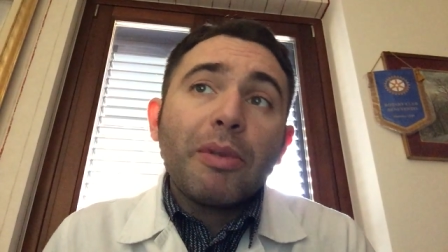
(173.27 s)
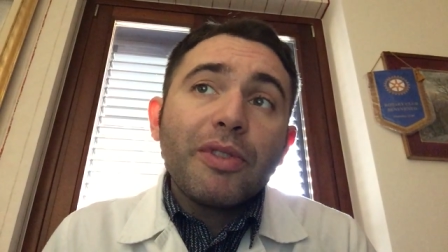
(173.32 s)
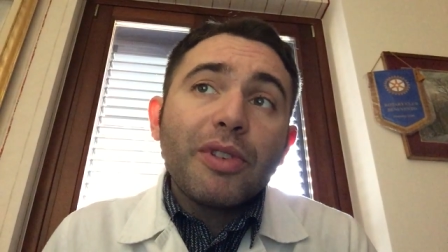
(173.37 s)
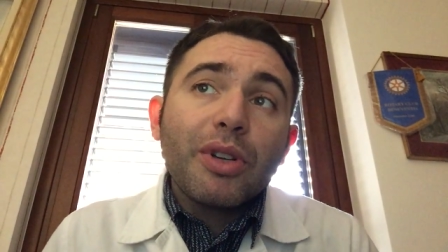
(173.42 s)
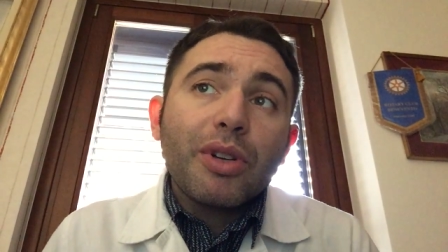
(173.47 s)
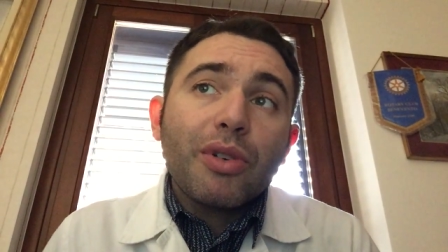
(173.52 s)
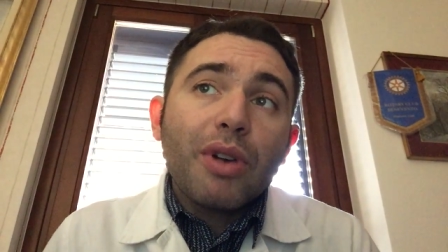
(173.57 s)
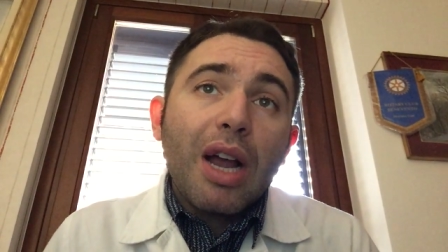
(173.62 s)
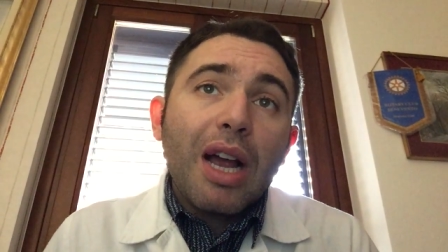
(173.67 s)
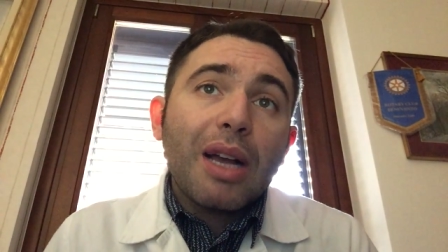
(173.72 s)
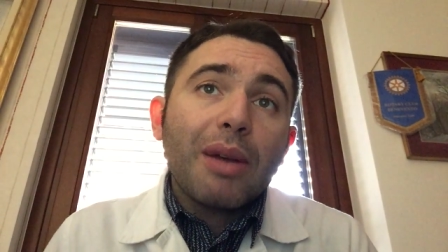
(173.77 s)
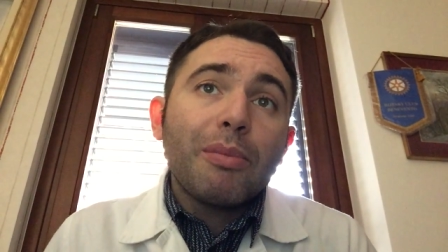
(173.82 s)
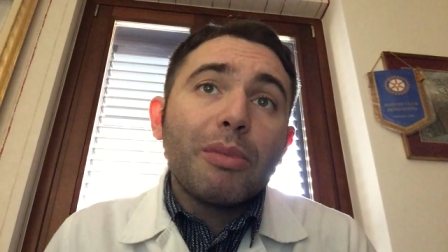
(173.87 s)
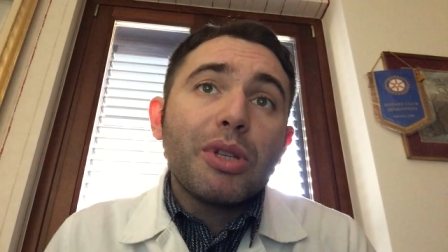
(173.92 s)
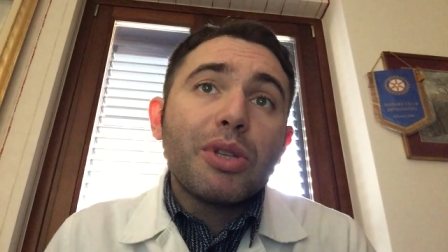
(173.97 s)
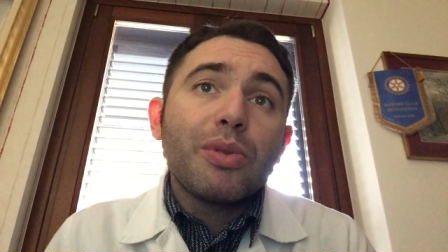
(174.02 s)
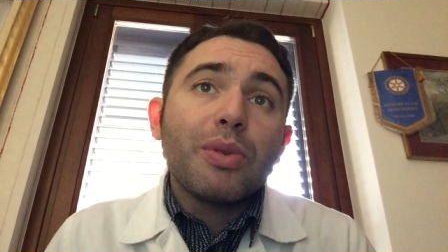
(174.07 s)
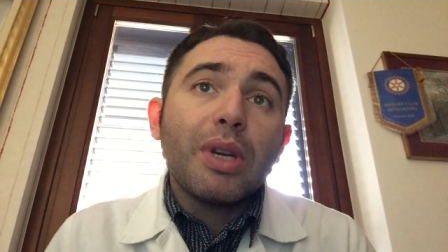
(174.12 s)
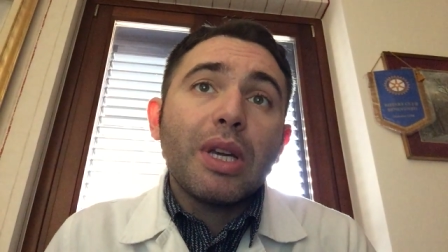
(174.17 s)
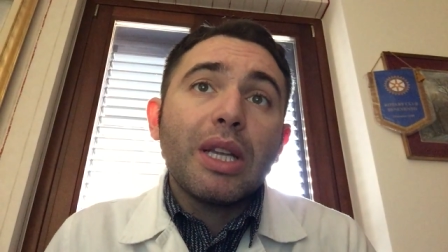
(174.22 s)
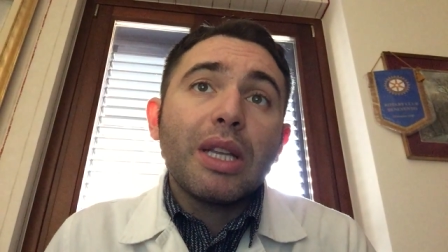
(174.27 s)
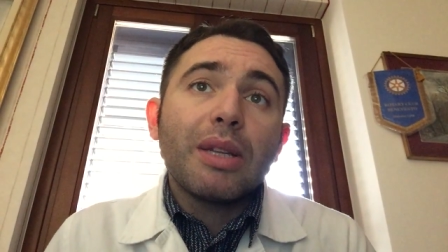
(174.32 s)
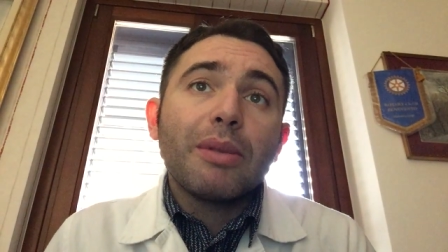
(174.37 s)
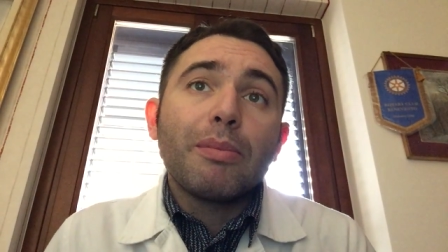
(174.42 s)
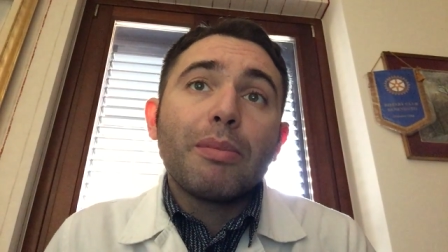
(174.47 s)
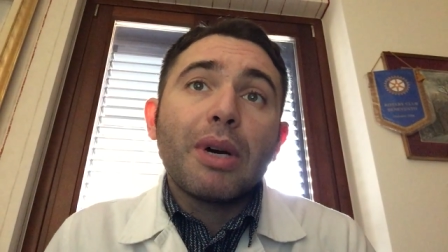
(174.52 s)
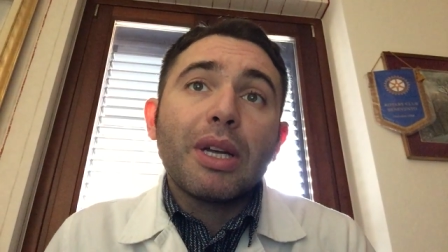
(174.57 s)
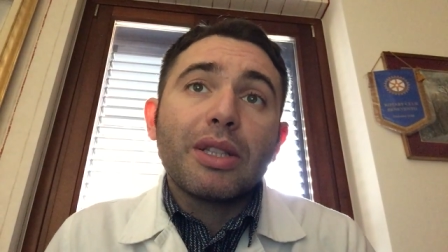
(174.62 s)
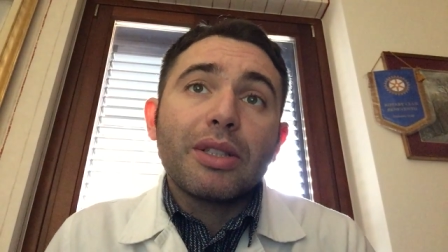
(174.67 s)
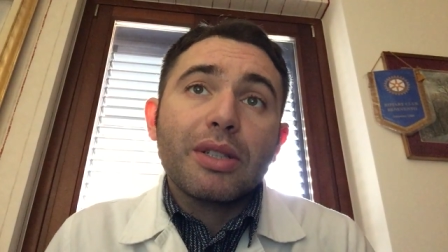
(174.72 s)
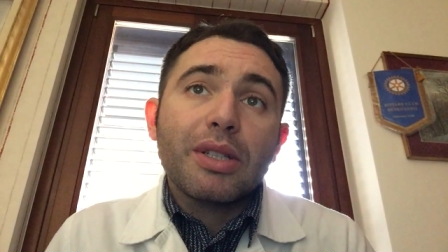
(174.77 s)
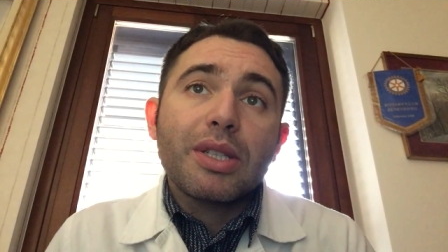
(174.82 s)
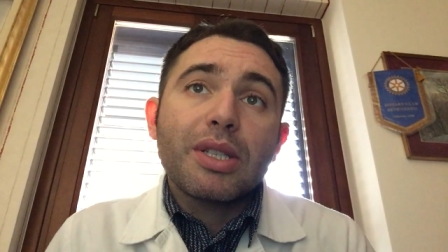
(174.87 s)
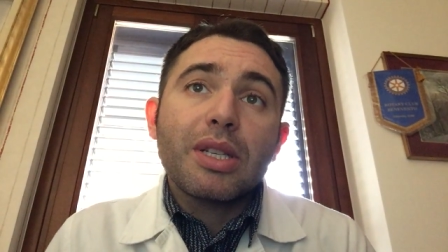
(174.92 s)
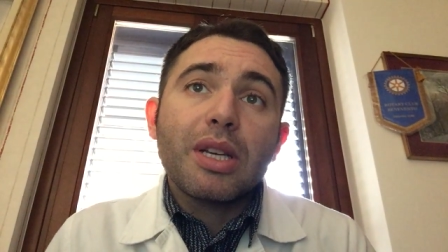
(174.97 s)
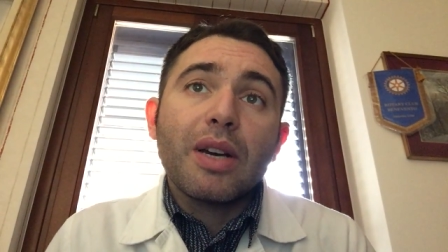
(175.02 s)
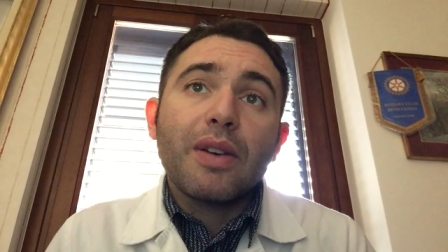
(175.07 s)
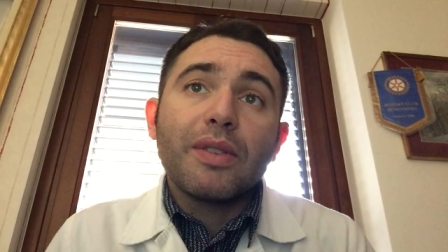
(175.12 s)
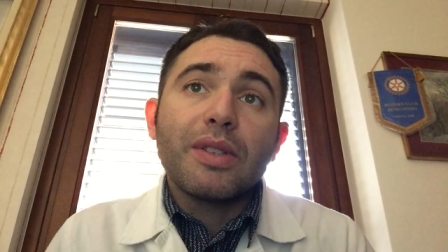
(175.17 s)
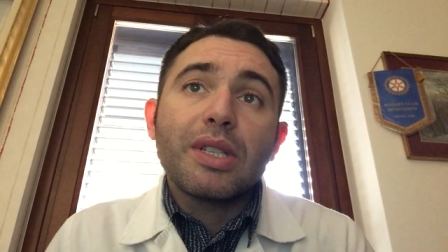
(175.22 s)
of the crack between the buttocks
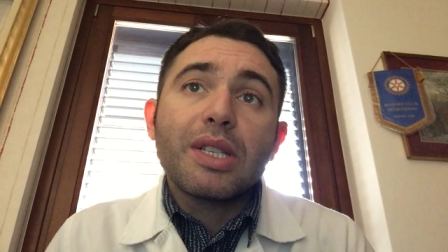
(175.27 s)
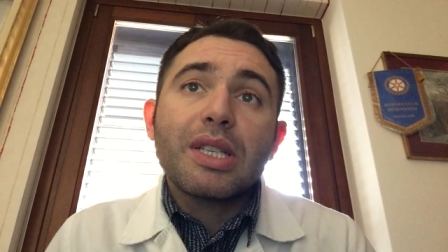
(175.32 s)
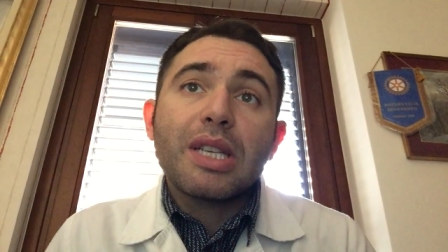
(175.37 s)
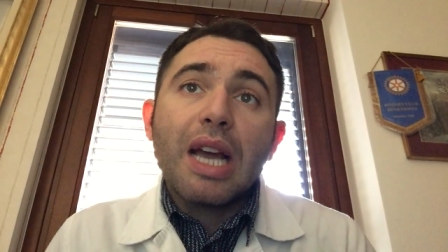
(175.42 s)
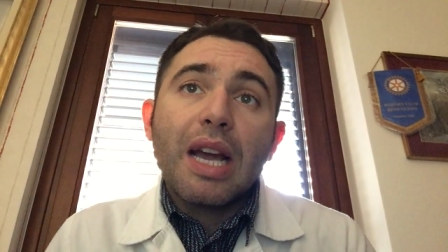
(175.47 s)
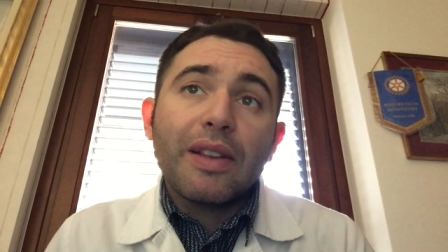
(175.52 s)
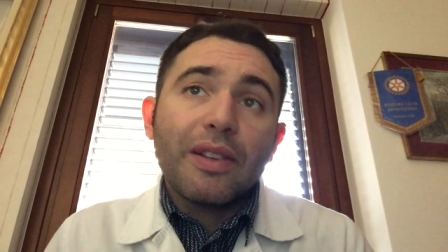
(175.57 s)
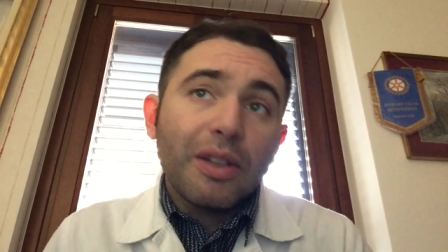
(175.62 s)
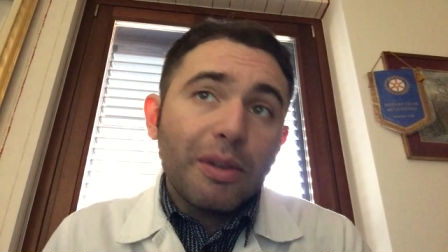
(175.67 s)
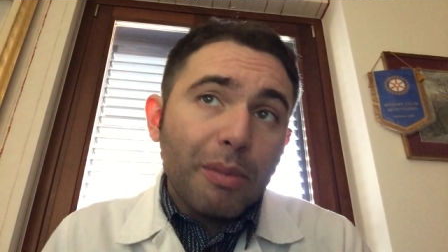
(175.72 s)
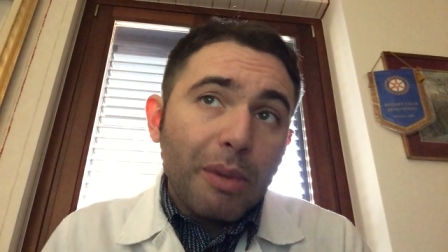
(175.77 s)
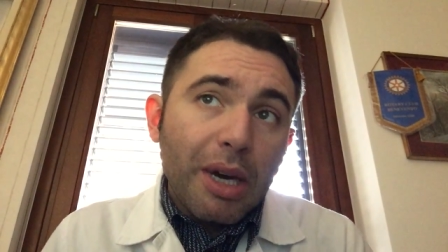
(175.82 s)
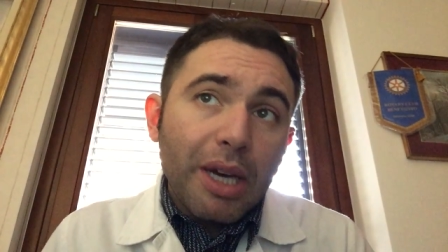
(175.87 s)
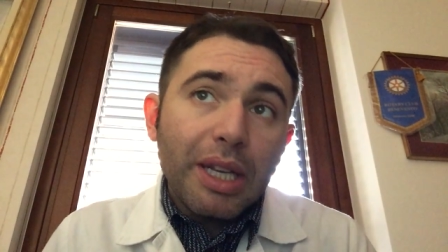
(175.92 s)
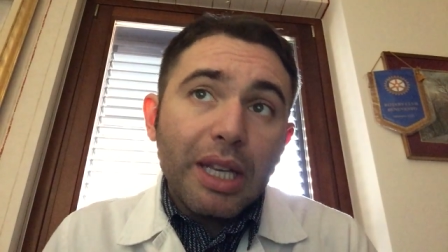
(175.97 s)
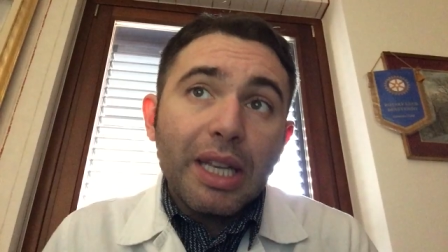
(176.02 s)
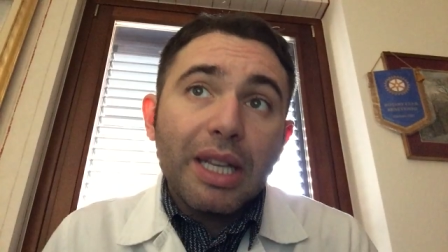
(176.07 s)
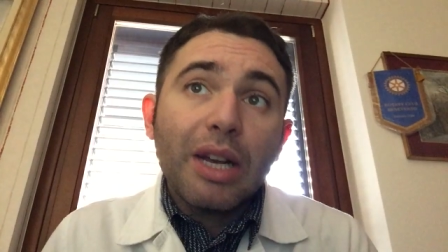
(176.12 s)
of the side of the body.